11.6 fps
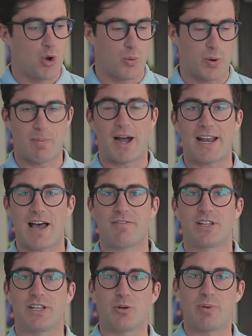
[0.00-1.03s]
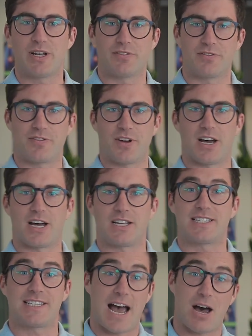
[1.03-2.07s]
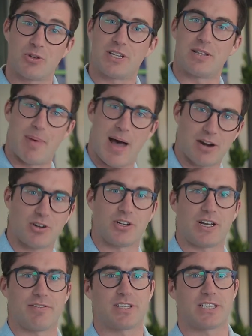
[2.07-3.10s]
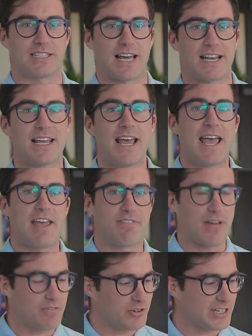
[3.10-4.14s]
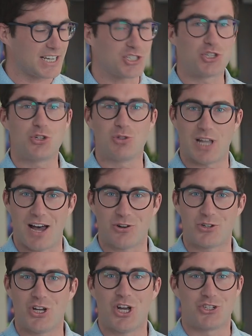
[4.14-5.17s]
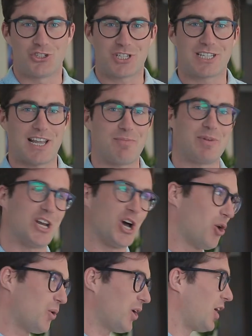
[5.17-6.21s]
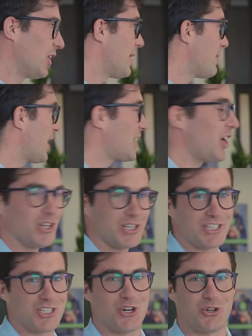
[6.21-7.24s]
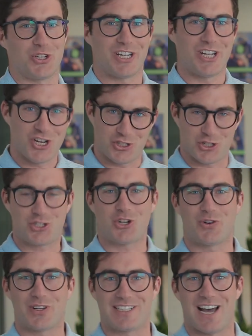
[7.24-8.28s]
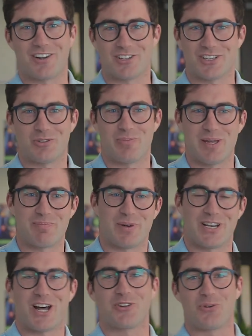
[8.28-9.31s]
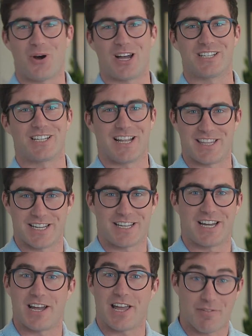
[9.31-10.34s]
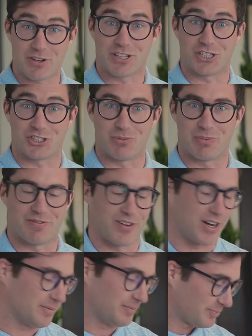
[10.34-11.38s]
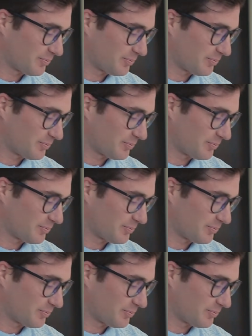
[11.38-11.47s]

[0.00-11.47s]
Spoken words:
We might have a little bit of sound in the background and everything like that. If ever it gets too loud, just let me know. I'll let my colleagues know to just tone it down a little bit, but otherwise I think everything should be fine.